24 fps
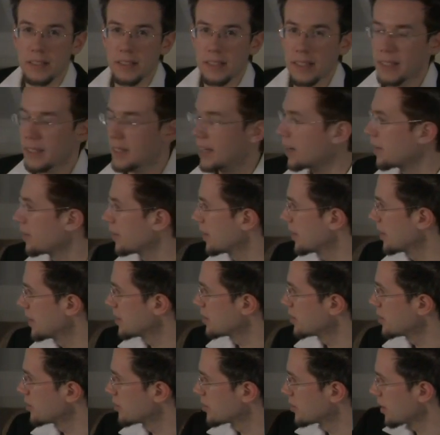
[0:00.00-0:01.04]
it's laid out
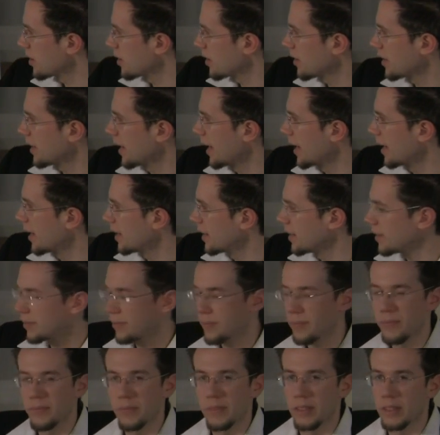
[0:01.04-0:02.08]
is you start on A,
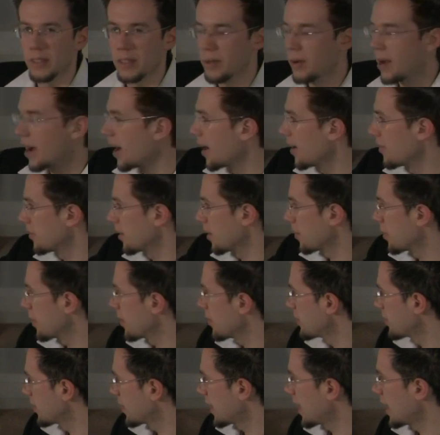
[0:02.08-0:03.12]
you have a
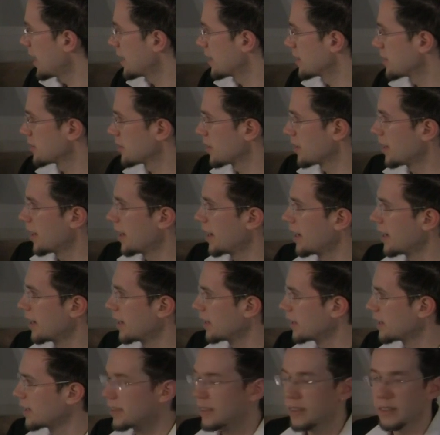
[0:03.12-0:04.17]
perfect cadence on
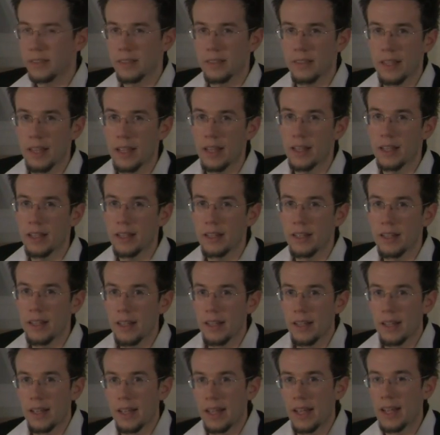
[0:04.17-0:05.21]
A, okay?
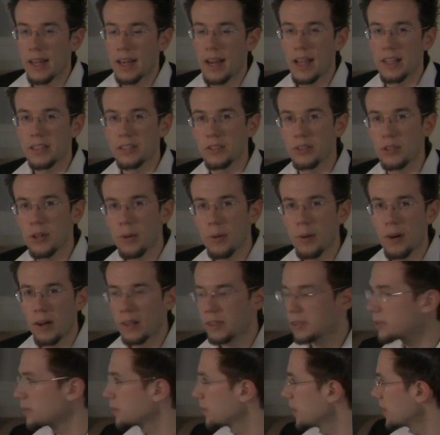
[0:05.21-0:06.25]
It has no
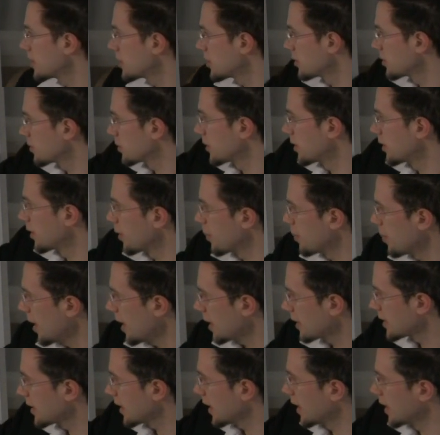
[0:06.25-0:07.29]
alterations when you go
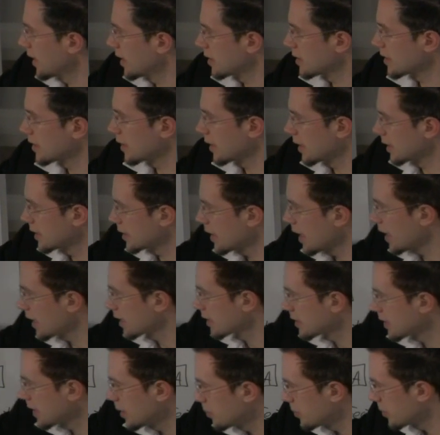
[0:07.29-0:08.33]
back to A. It's the
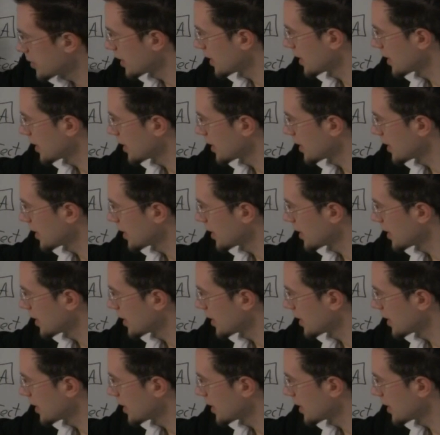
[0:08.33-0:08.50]
exact same